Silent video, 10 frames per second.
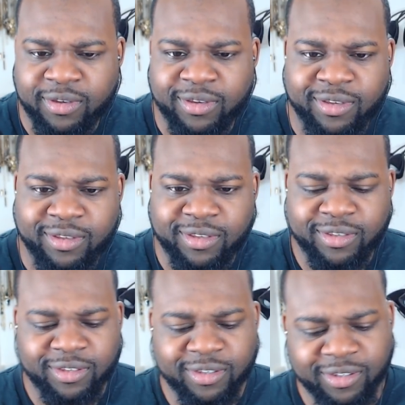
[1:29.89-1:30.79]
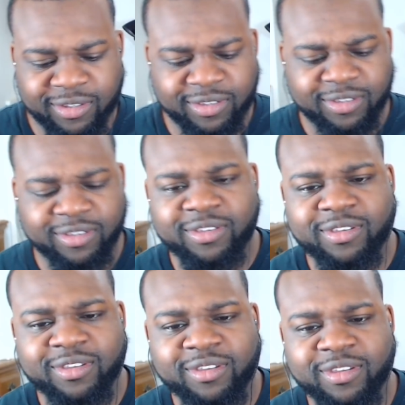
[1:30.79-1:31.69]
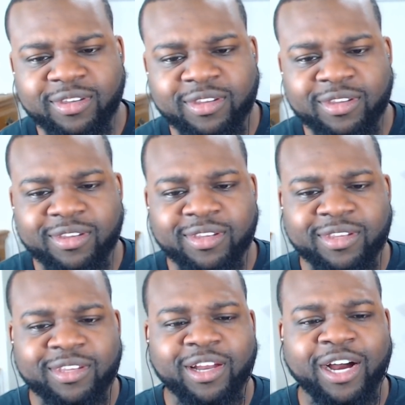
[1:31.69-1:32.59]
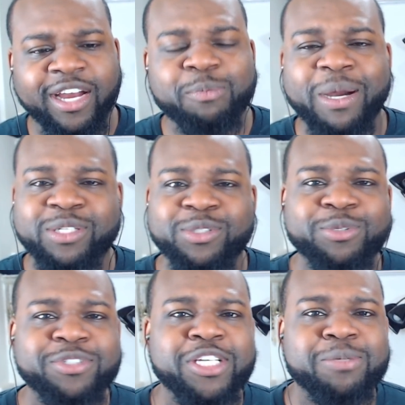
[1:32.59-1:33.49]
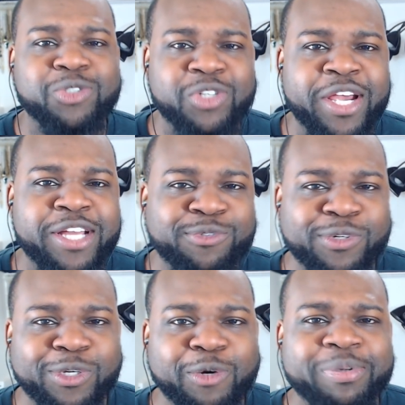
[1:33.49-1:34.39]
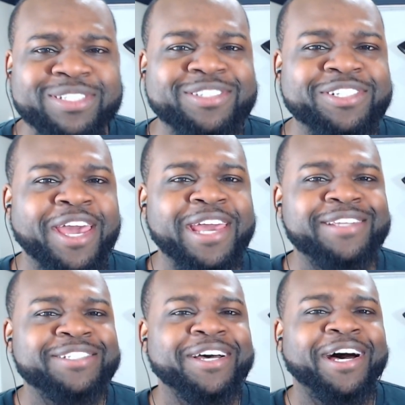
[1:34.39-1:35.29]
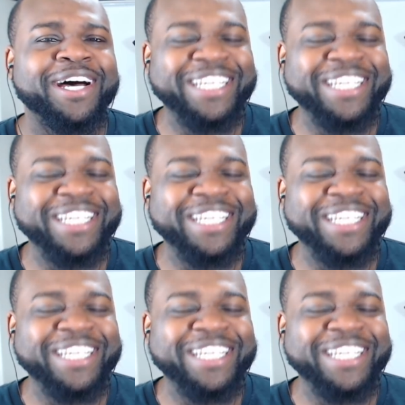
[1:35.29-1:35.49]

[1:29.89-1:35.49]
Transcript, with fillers: Something I might regret. Oh, he about to do something strange for a little piece of change, huh?